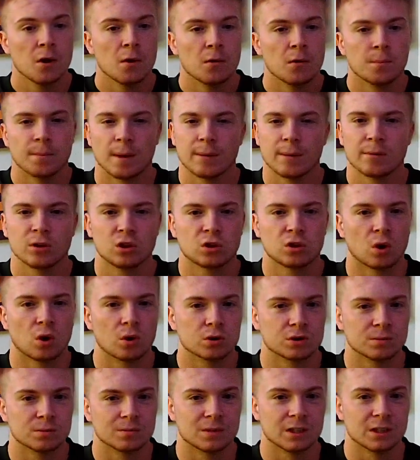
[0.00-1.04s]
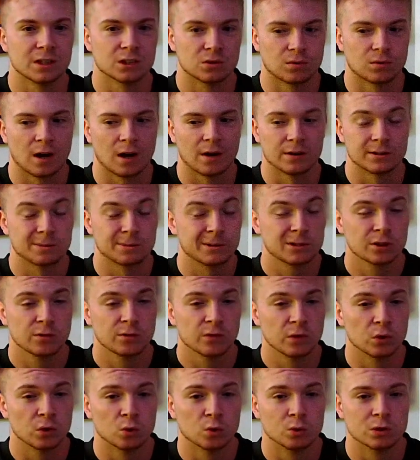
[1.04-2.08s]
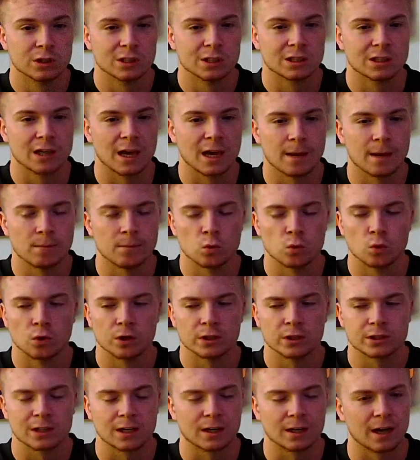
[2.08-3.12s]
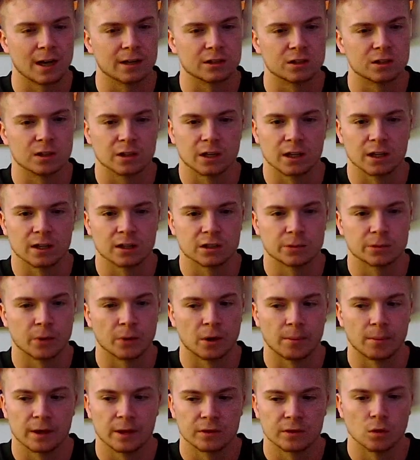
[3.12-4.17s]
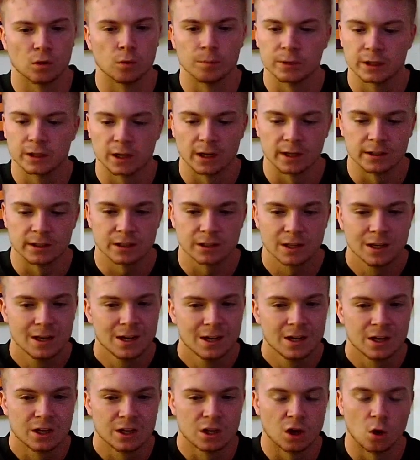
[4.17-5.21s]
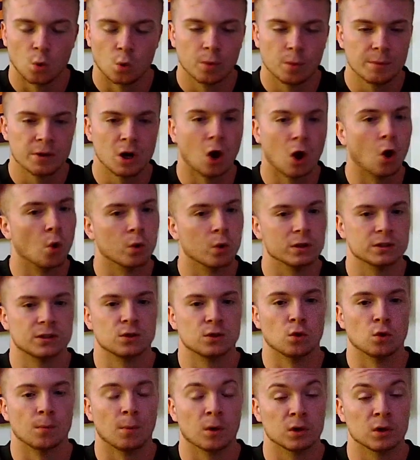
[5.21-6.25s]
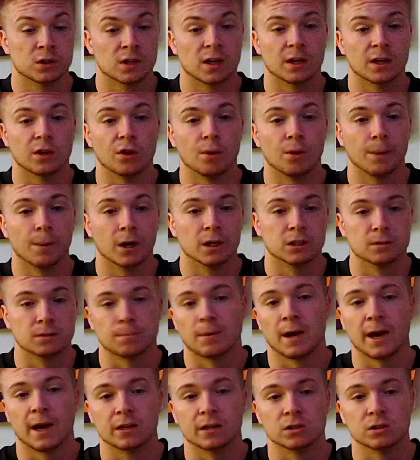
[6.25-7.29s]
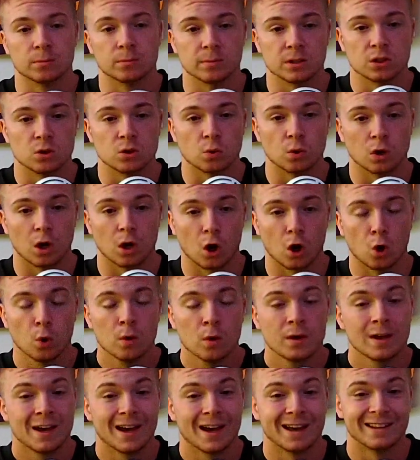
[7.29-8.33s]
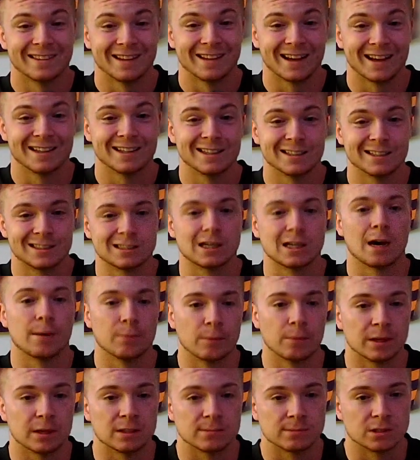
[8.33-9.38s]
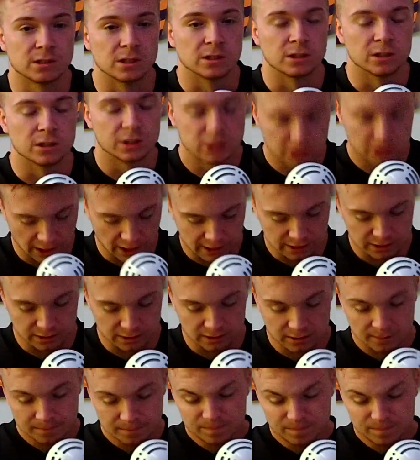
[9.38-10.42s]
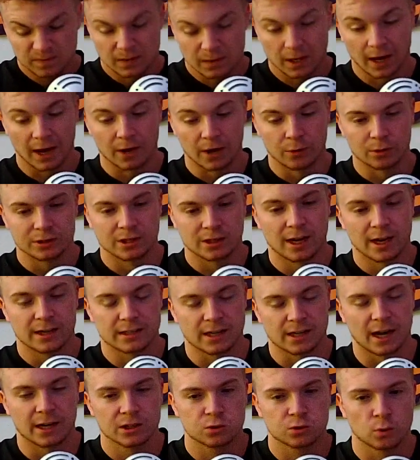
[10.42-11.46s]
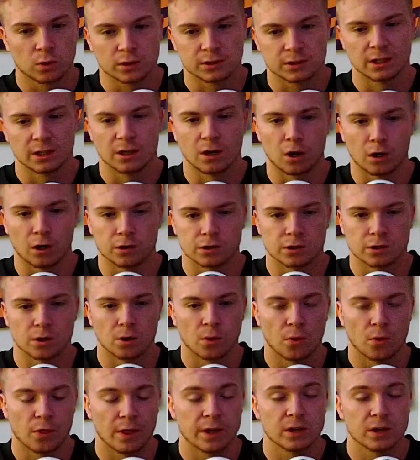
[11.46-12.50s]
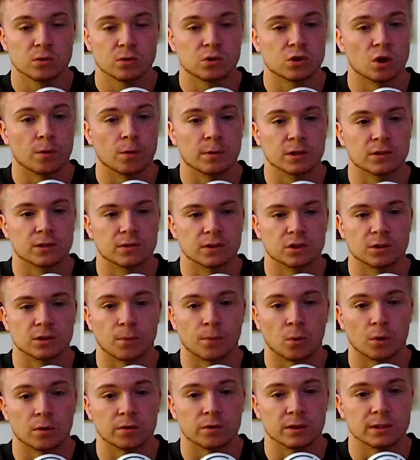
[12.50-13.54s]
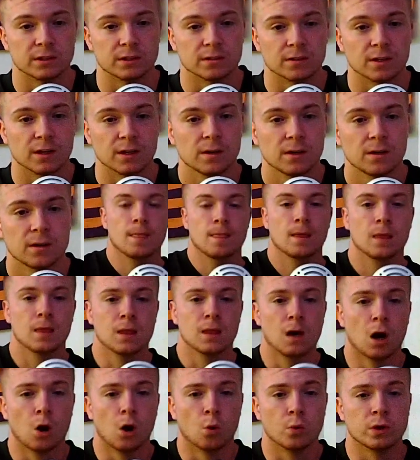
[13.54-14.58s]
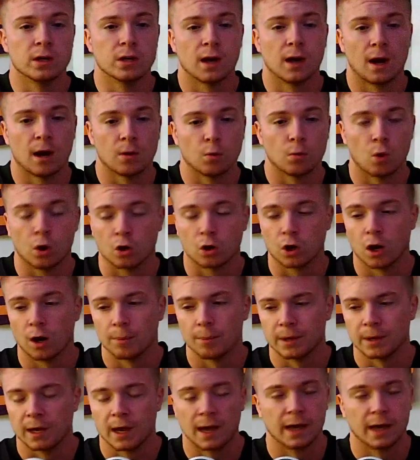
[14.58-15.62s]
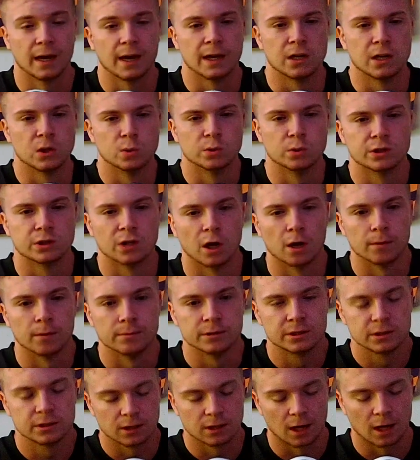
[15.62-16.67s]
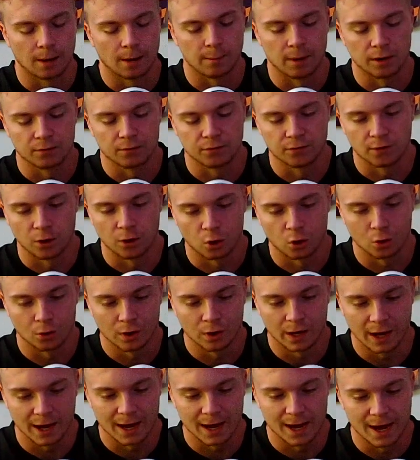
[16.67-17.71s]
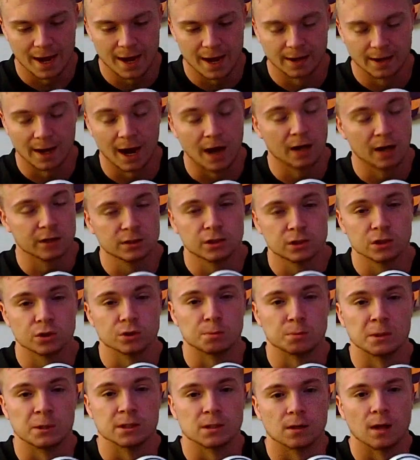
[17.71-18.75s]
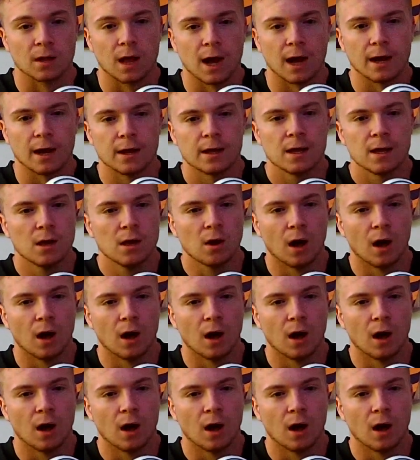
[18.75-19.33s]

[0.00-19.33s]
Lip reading: Maybe throw some things around, especially if you lose this game. You really start, guys, start getting experimental because, you know, we'll be 0-2, and most likely the Bears and Packers will be 2-0. And that it's time to make some serious changes. Anyways, guys, I just want to say also, thank you so much for the support recently. You know, I woke up and I had 8 new subs on my phone, and honestly, it just means a lot.